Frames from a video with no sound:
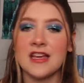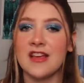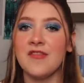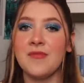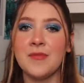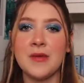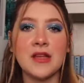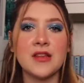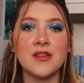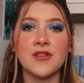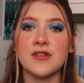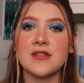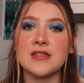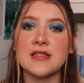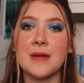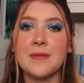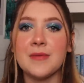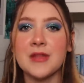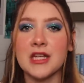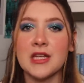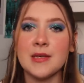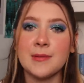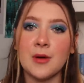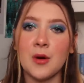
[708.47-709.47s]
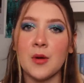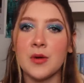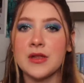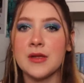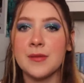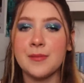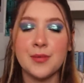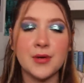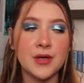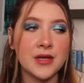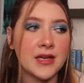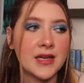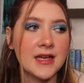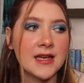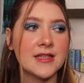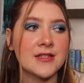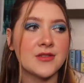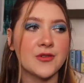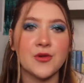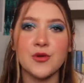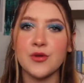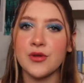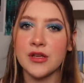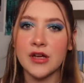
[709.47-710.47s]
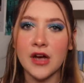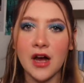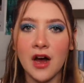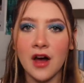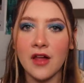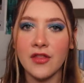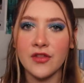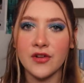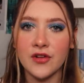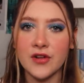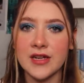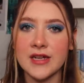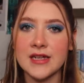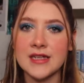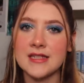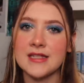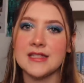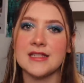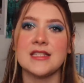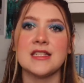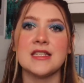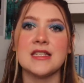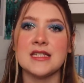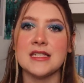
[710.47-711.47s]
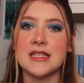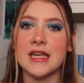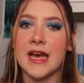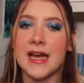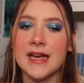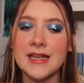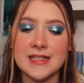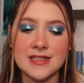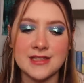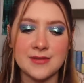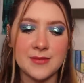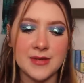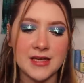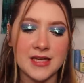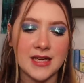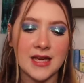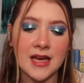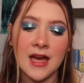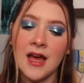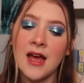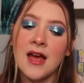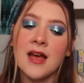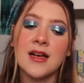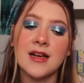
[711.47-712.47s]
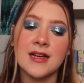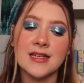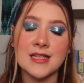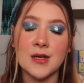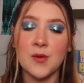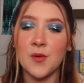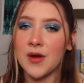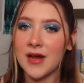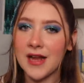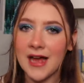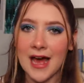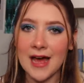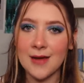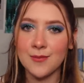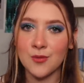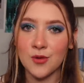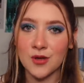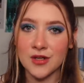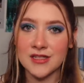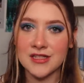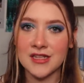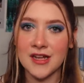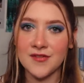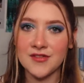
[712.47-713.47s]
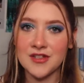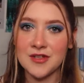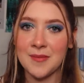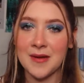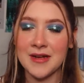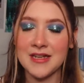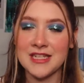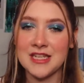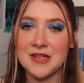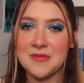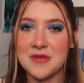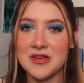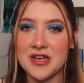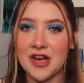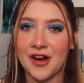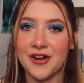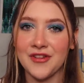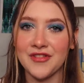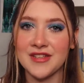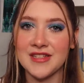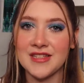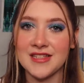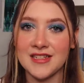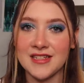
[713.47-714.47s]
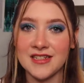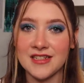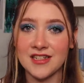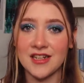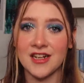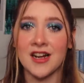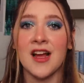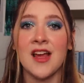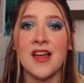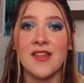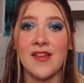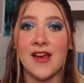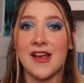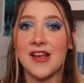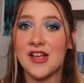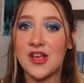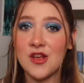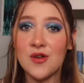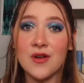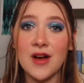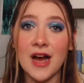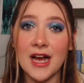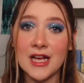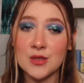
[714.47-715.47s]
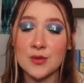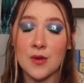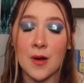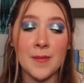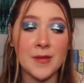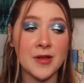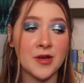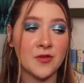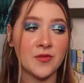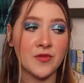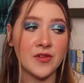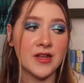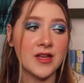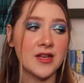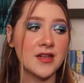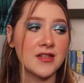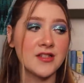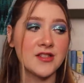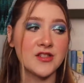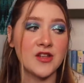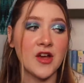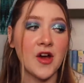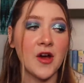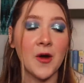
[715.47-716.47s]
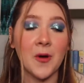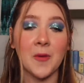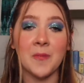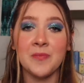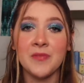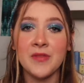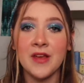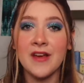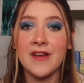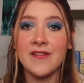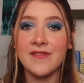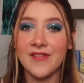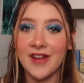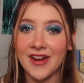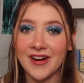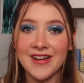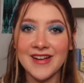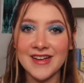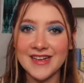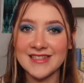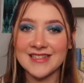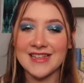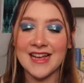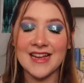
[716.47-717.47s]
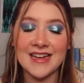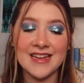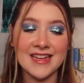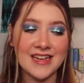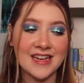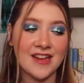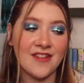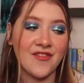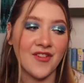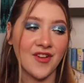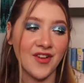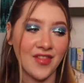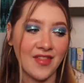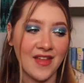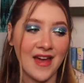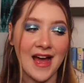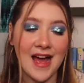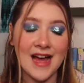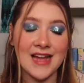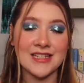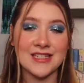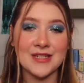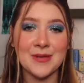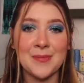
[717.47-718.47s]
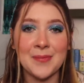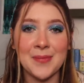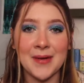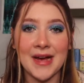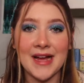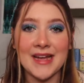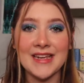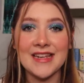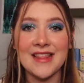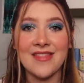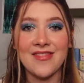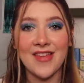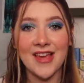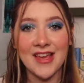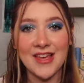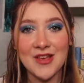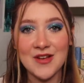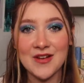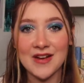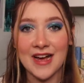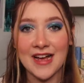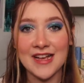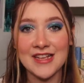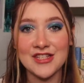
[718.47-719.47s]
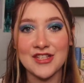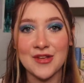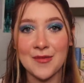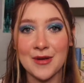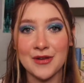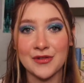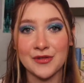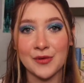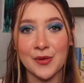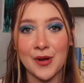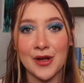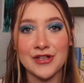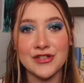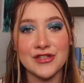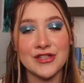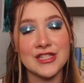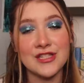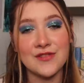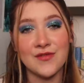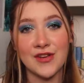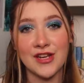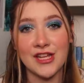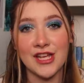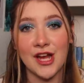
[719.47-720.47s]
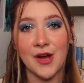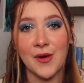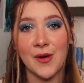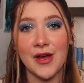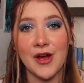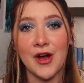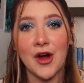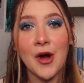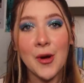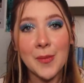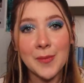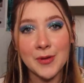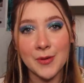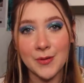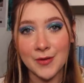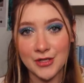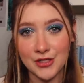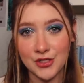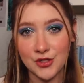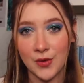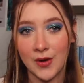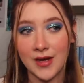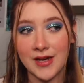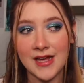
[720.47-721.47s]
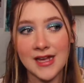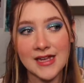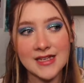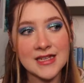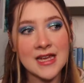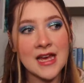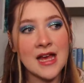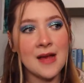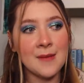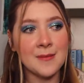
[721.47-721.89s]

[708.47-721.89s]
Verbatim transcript: Give me a little something about what the book is or who the author is to entice me because I want to add more stuff to my TBR this year that you guys want me to read. So very excited for that. But thank you guys so much for watching this video. I hope you enjoyed it.